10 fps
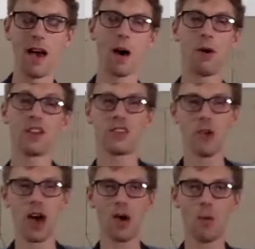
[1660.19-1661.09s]
I might
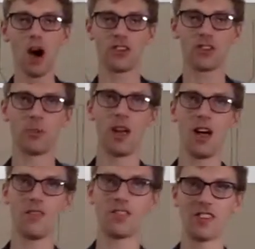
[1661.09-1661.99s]
do a workshop
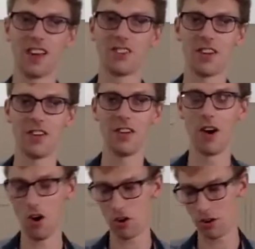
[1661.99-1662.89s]
live session
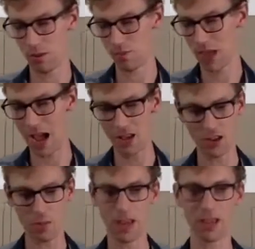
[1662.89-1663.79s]
on how you
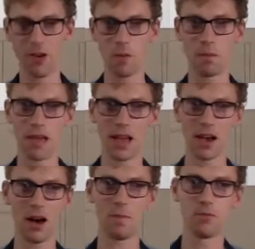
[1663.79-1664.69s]
can make your own beer
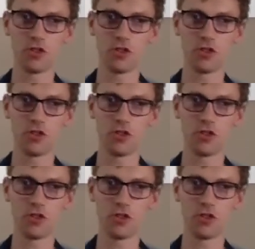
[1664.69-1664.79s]
cup.